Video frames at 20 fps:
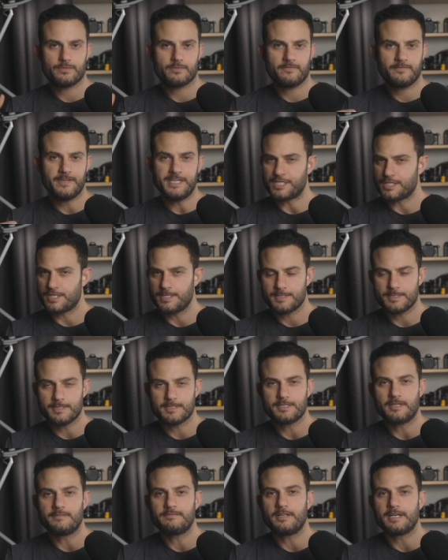features and
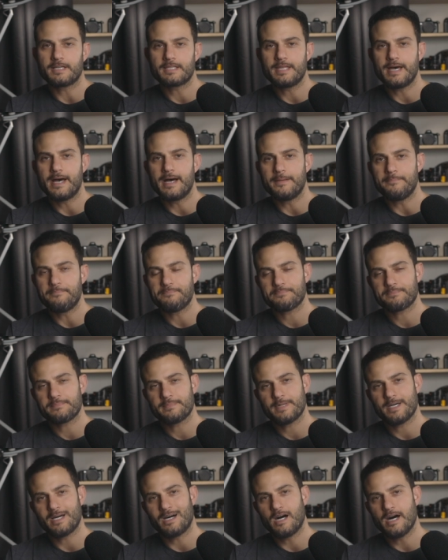stuff like that,
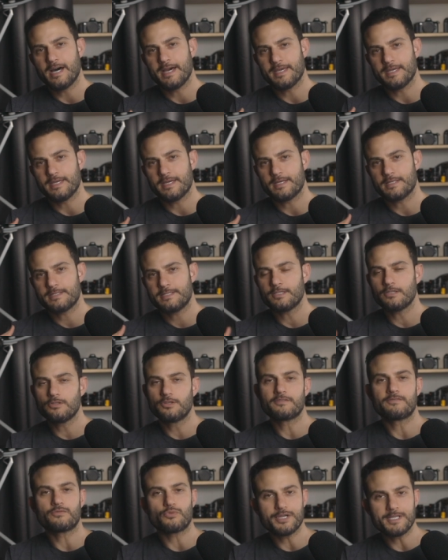I did a
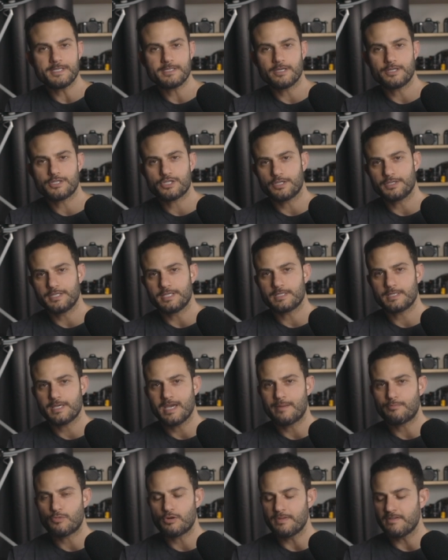lot of research on this
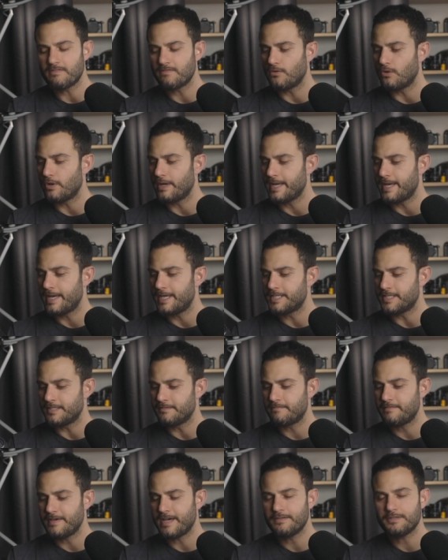camera beforehand
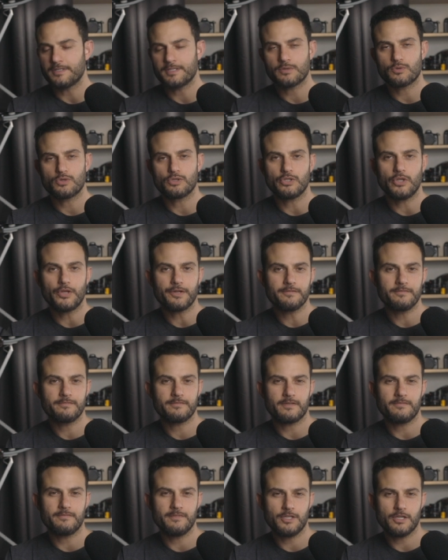and found that there were a lot of
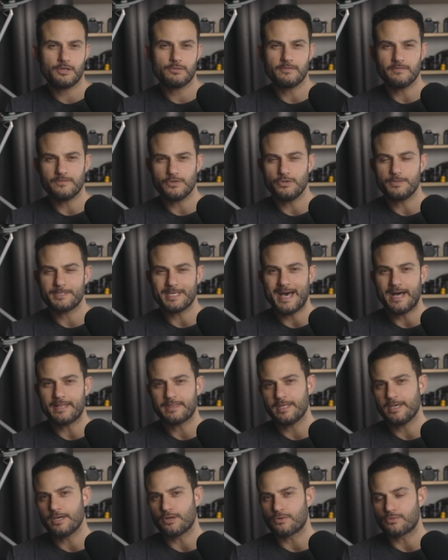video reviews out
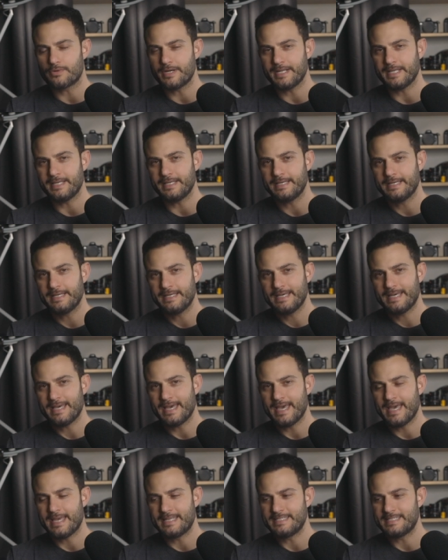there already,
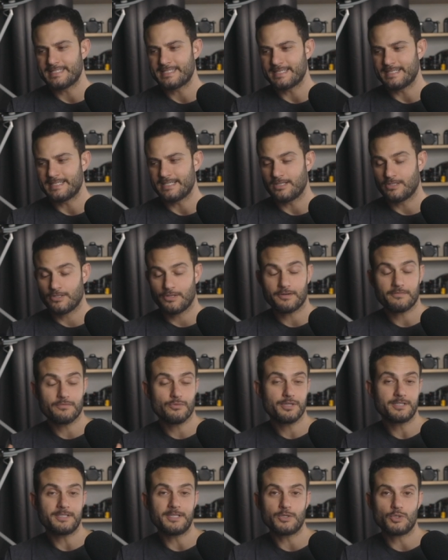and a lot of
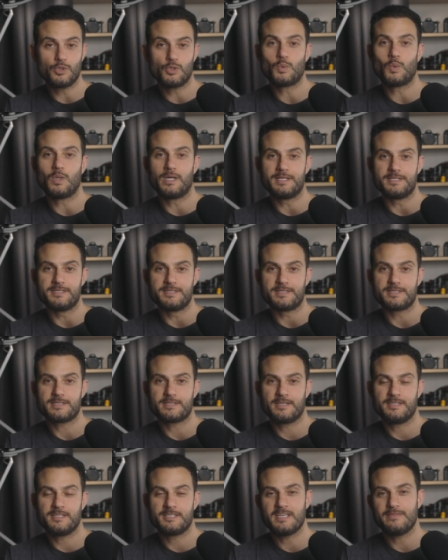really good ones.
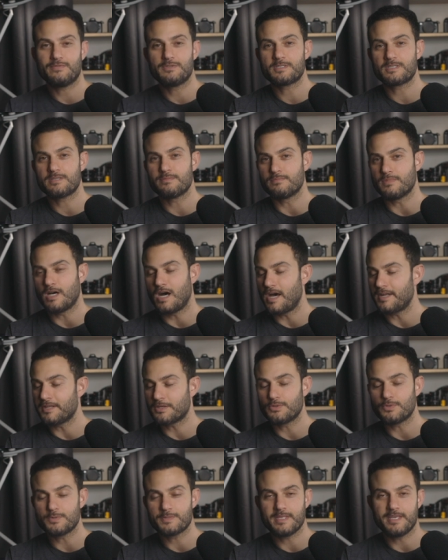And there's even some
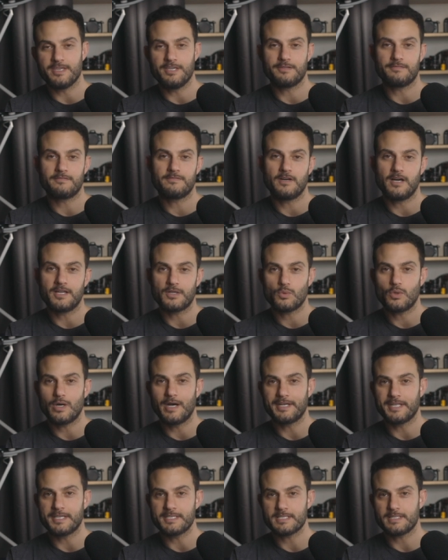articles that you can find
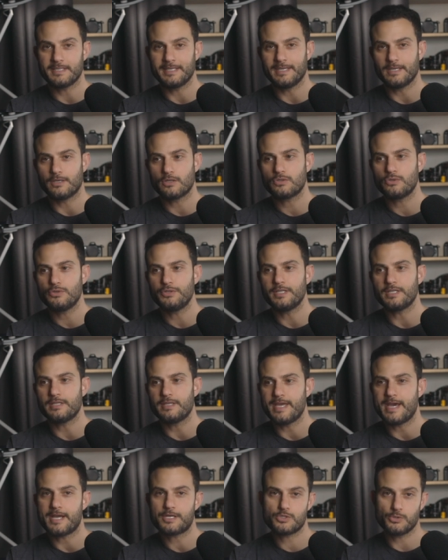quite easily, including
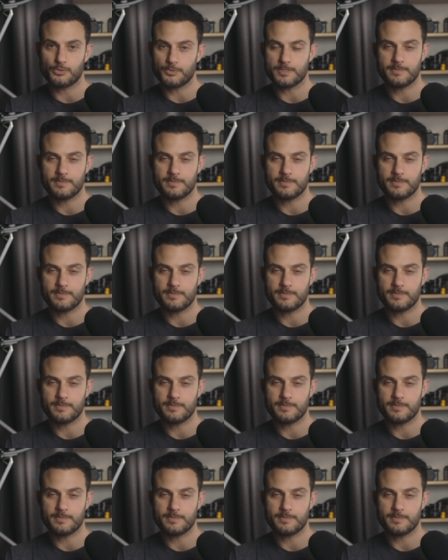the actual